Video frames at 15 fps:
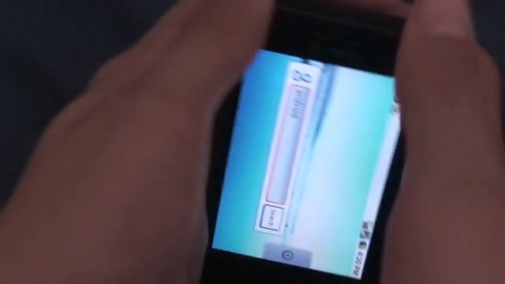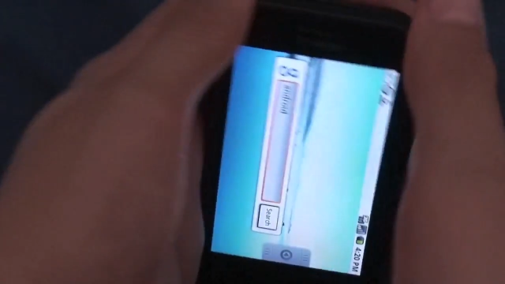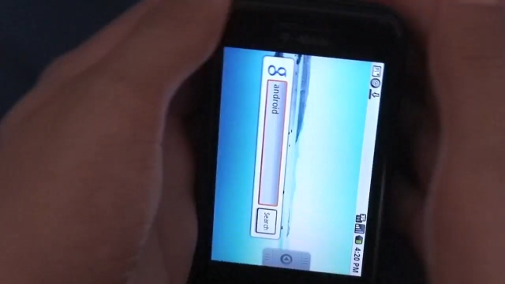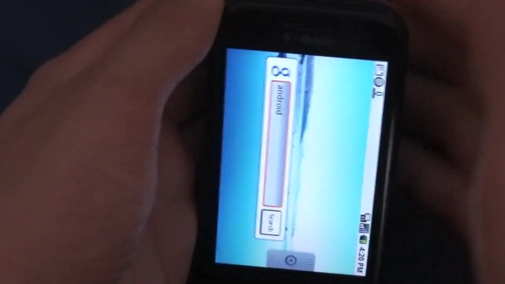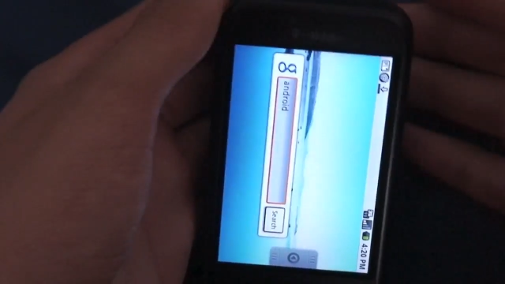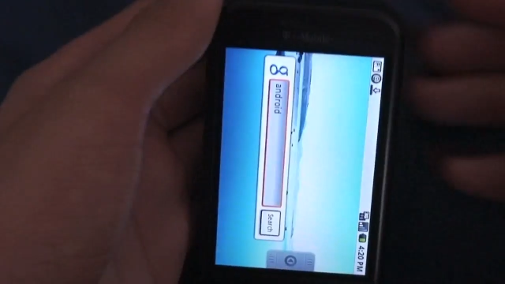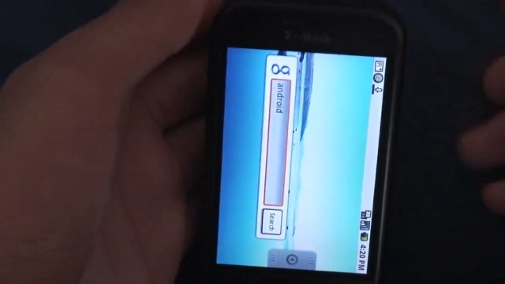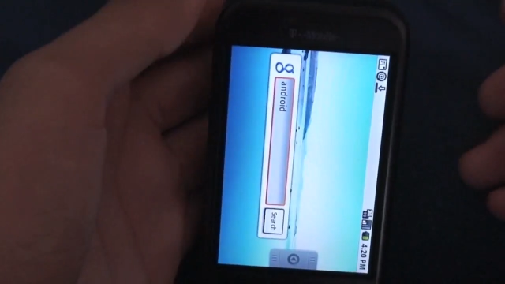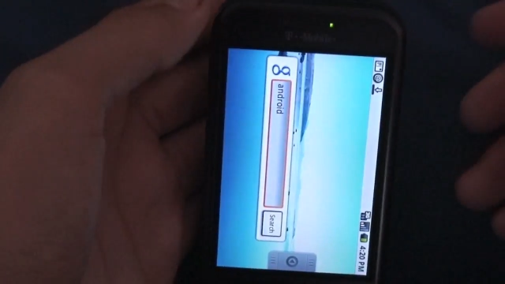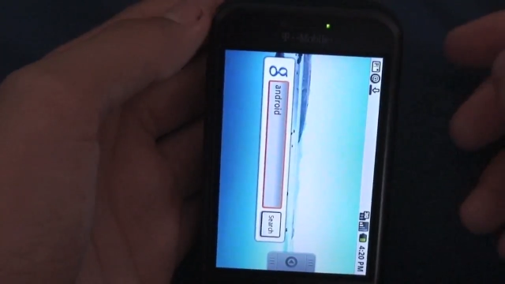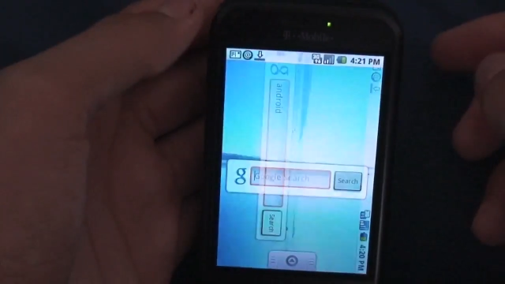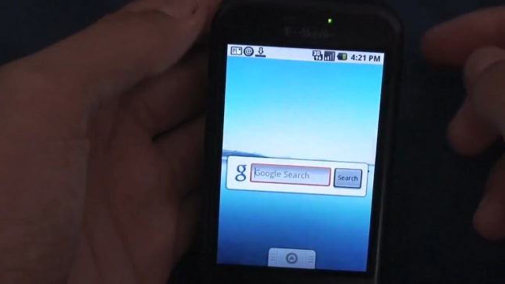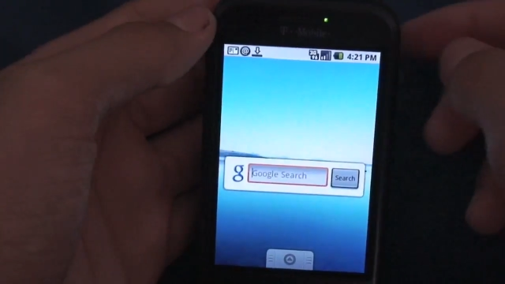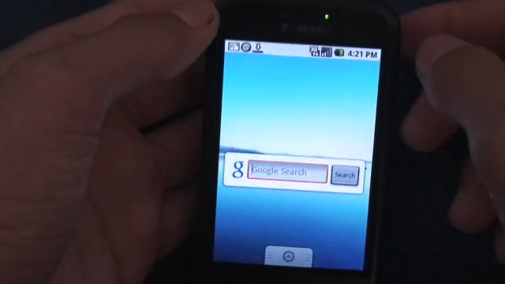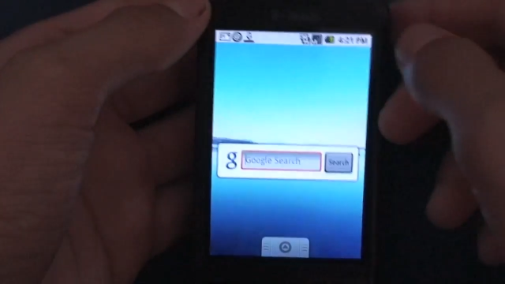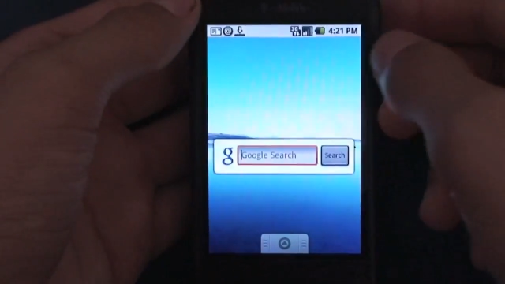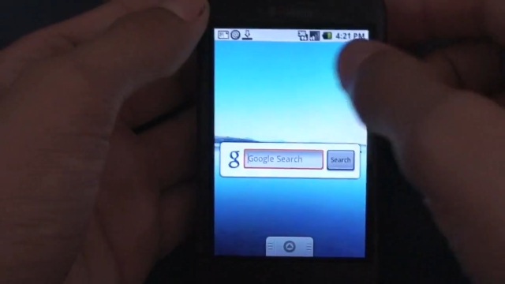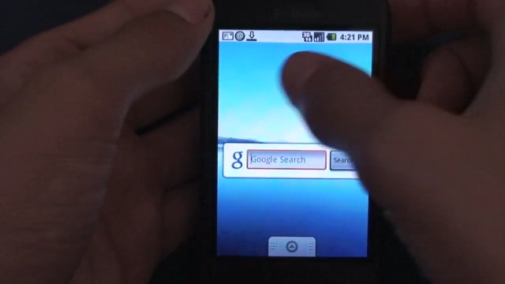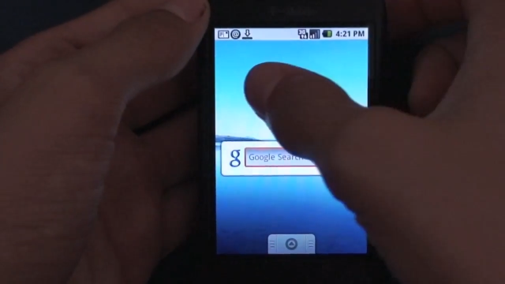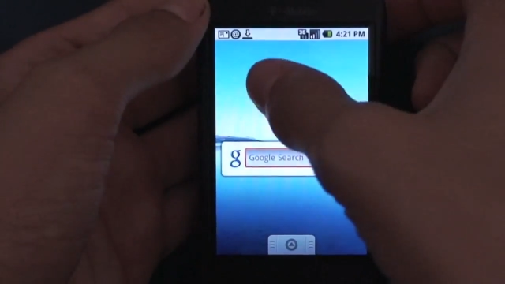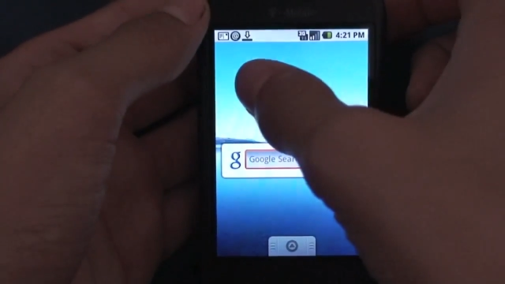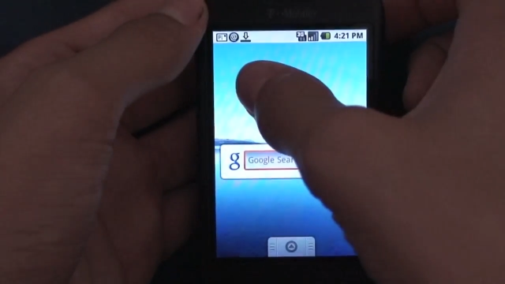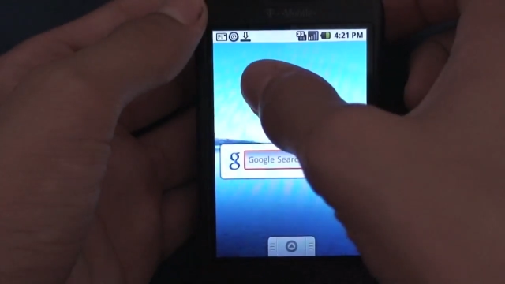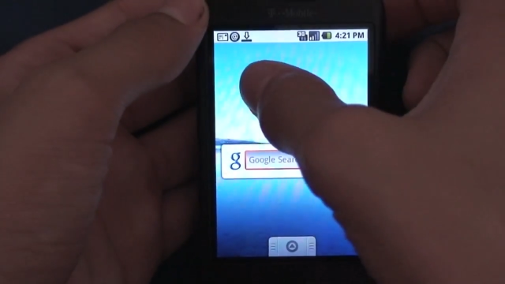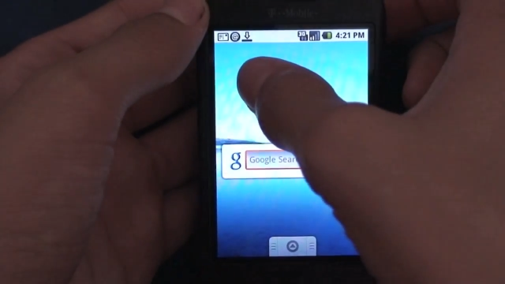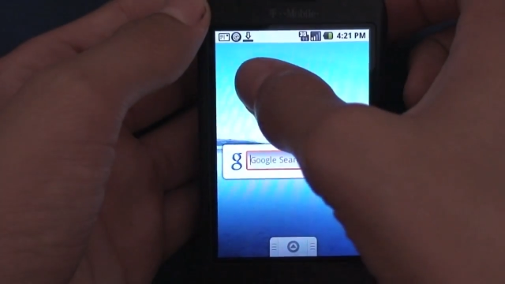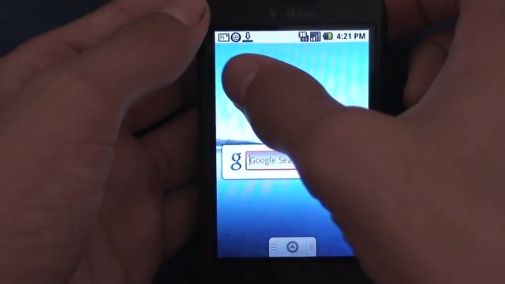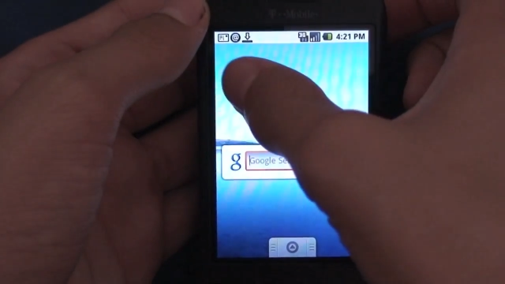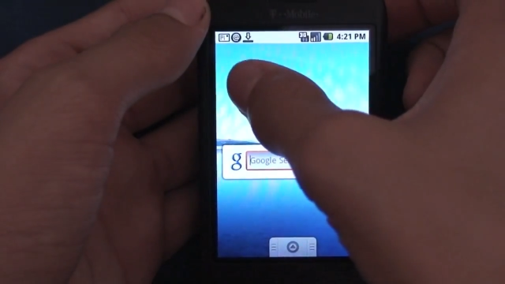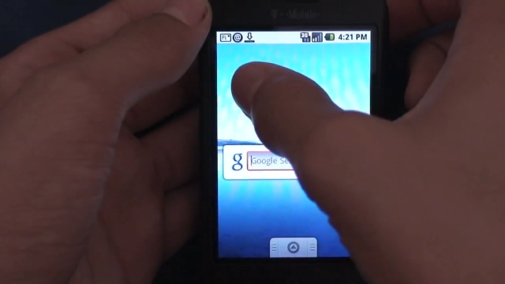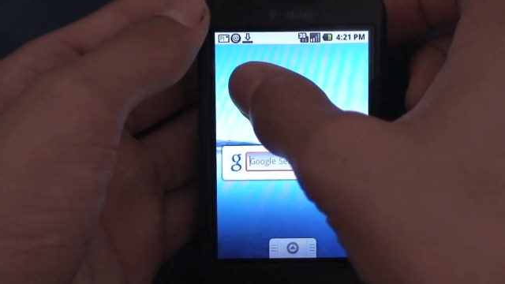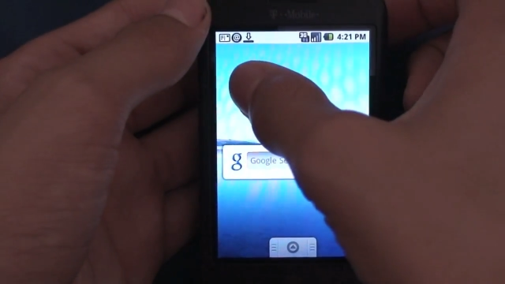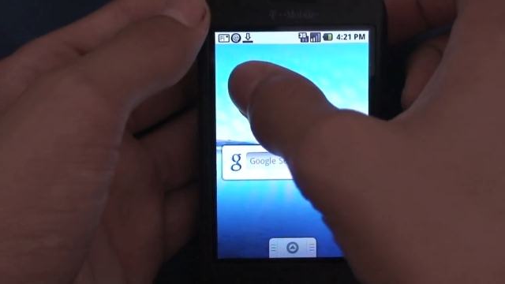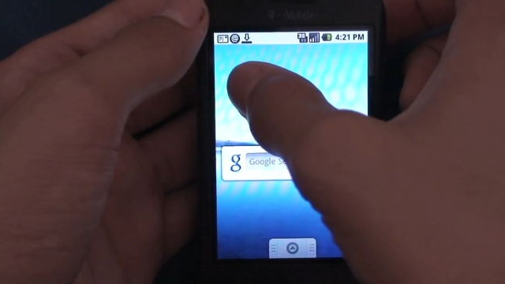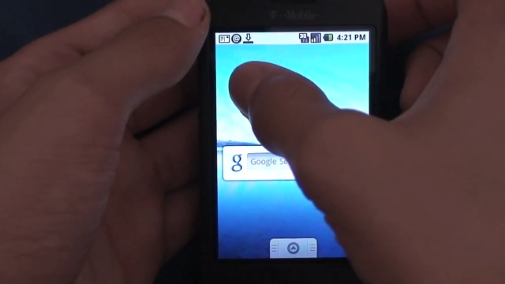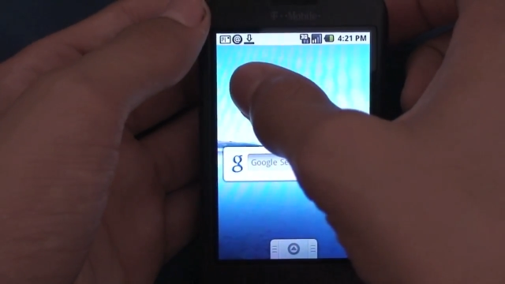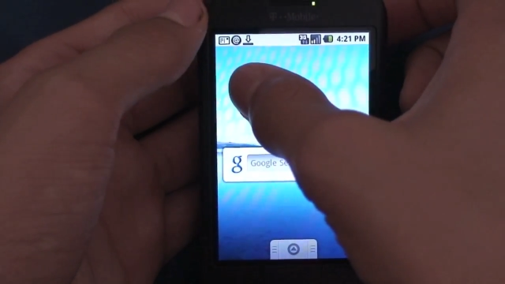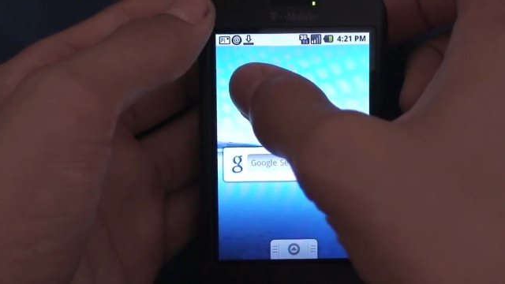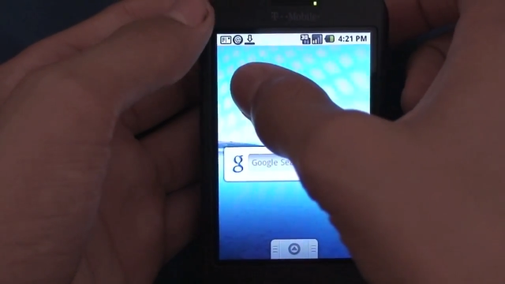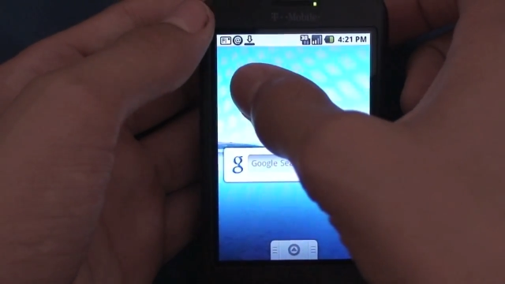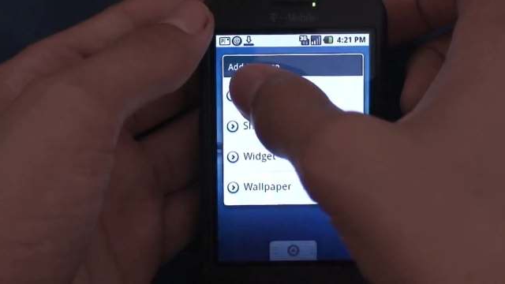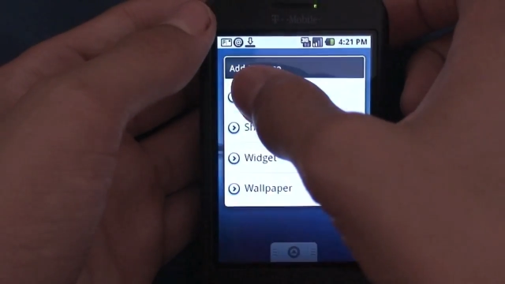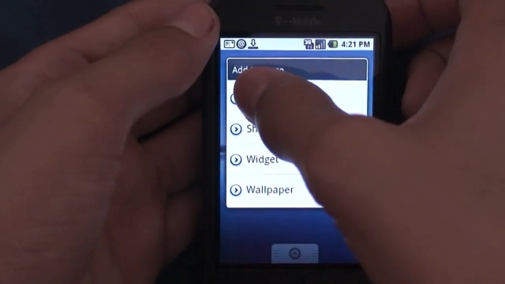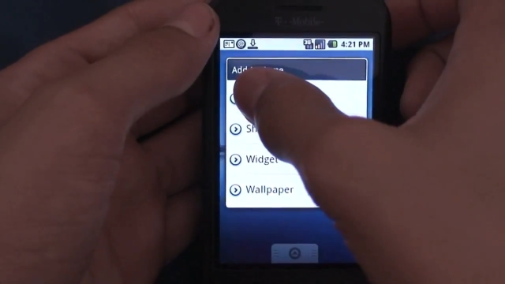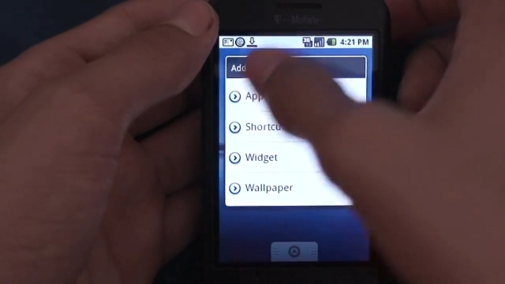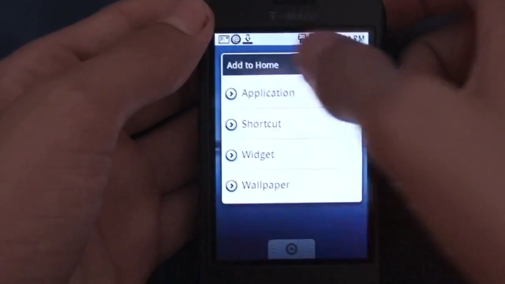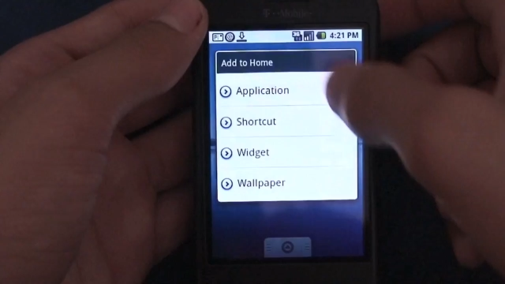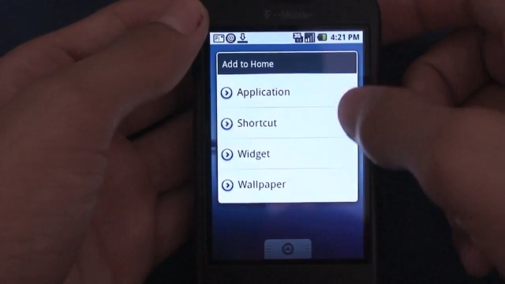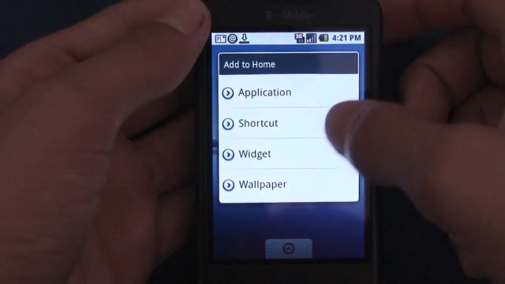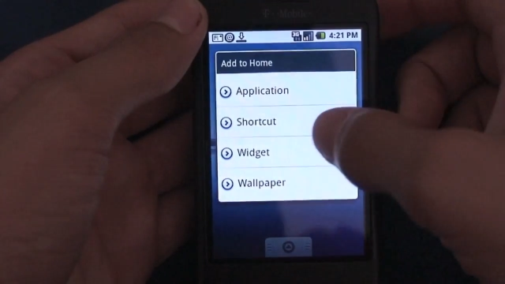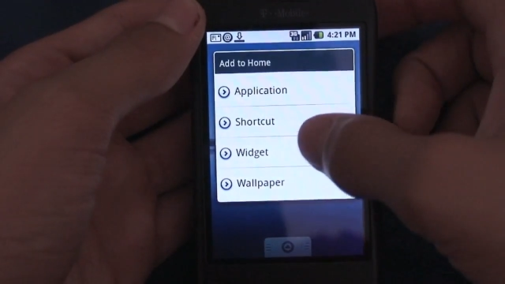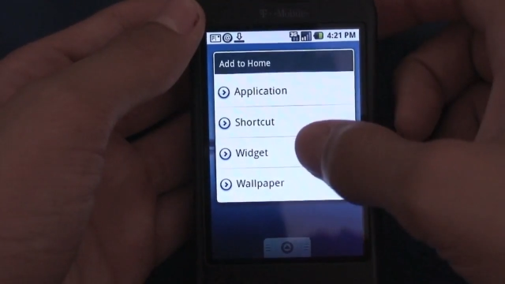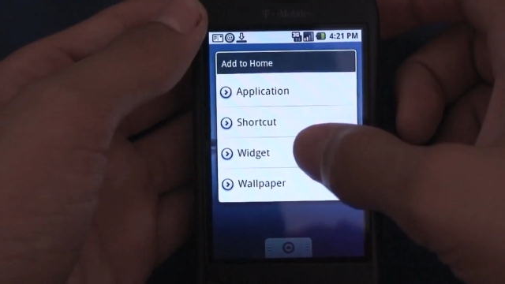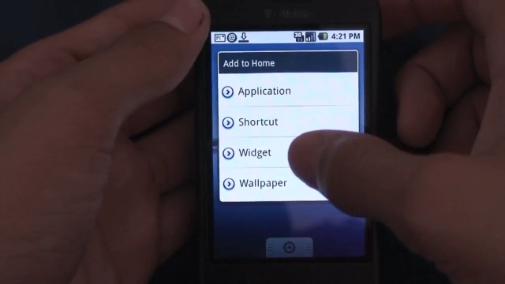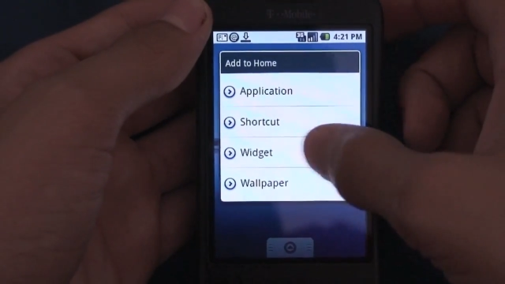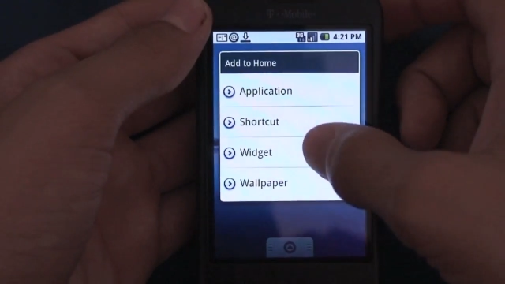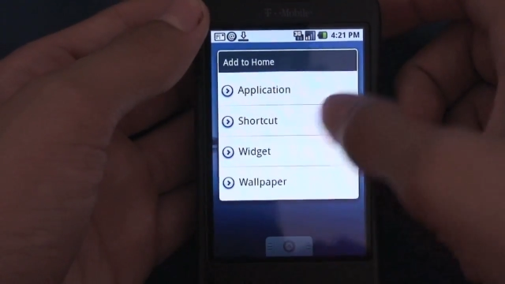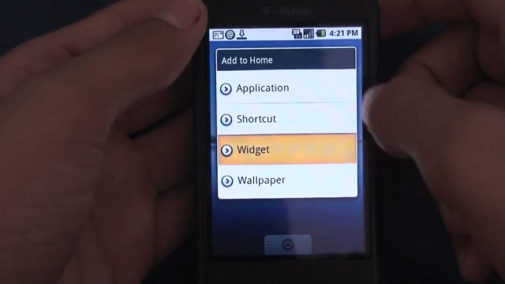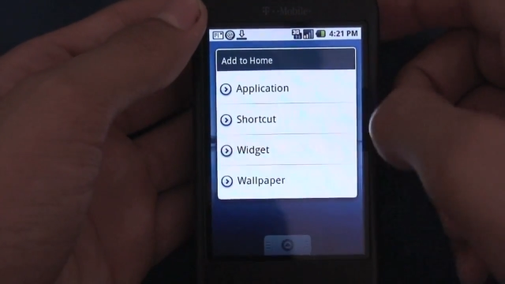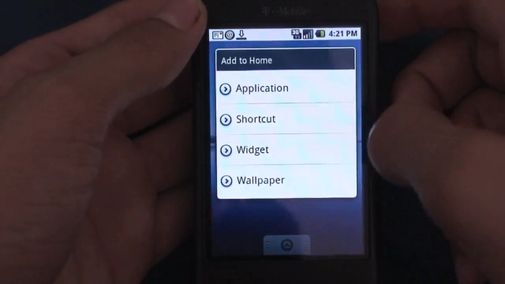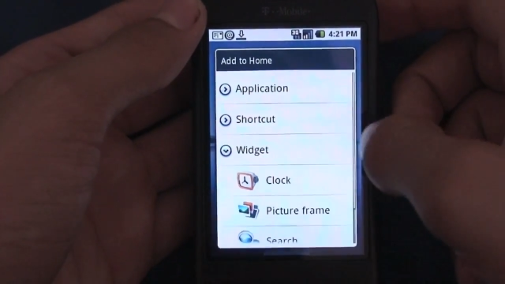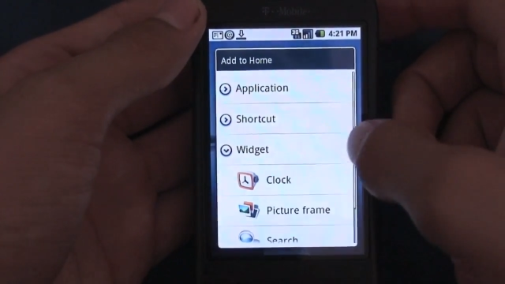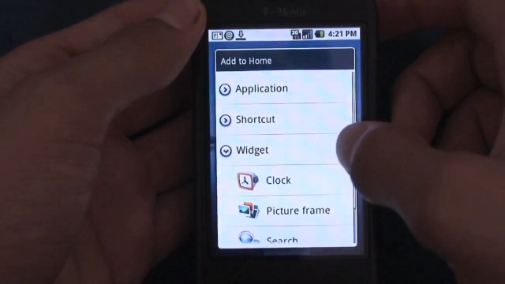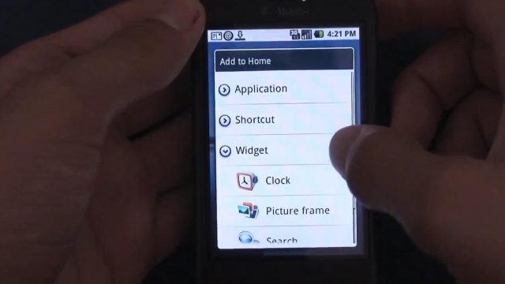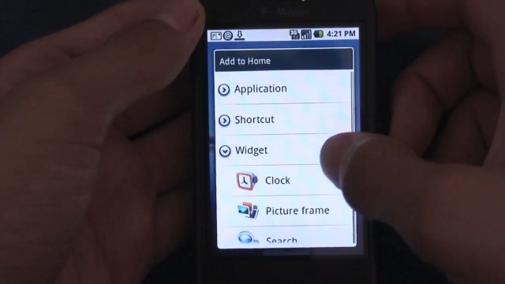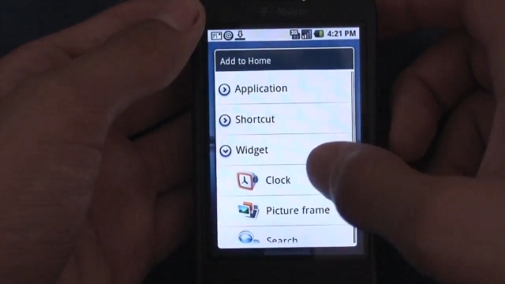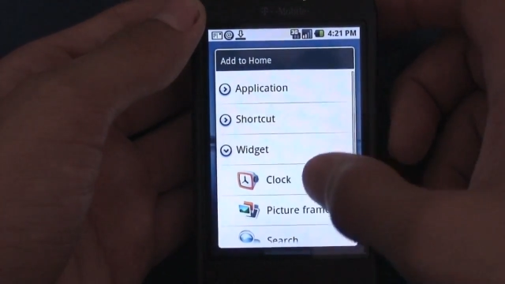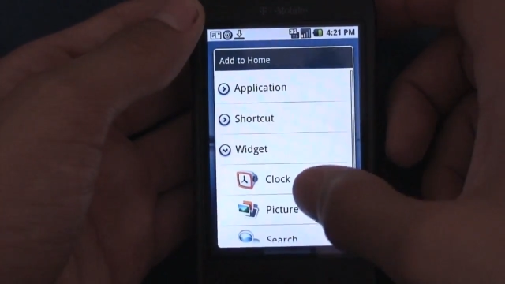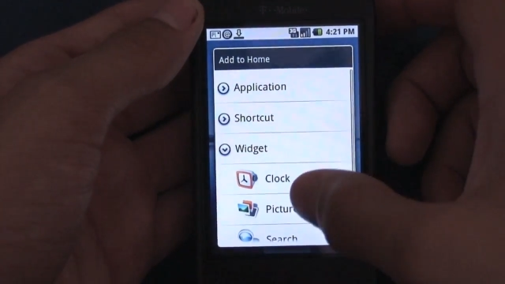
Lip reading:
Nobody's mouth can be seen.